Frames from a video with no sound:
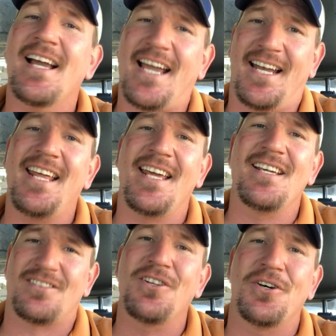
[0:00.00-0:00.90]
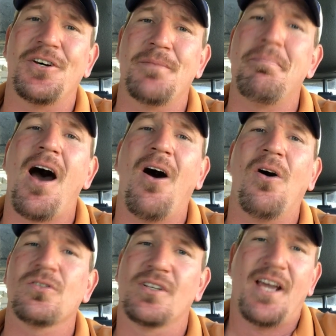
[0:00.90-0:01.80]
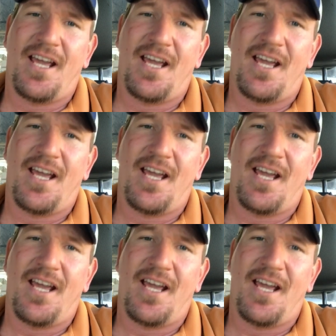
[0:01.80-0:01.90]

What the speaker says: At least the boss